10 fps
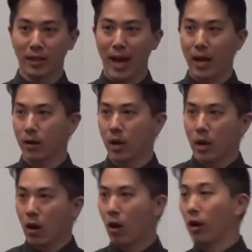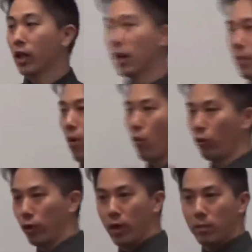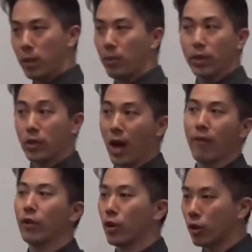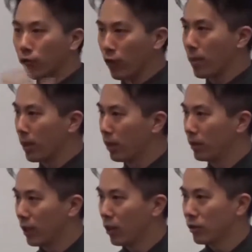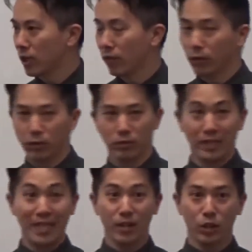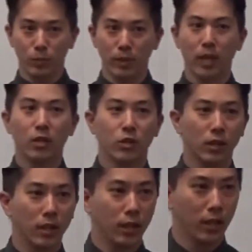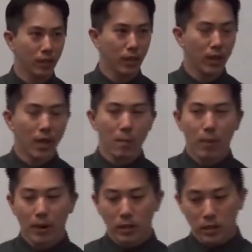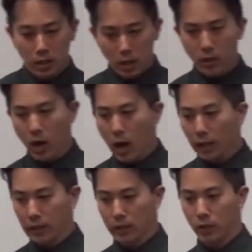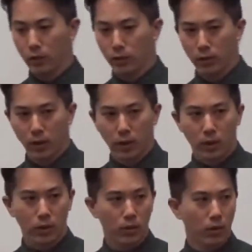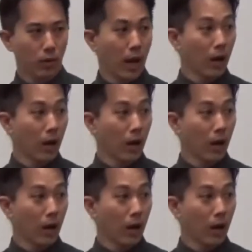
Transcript: like that, and calling up old people that you haven't heard from in several years potentially. But start talking to your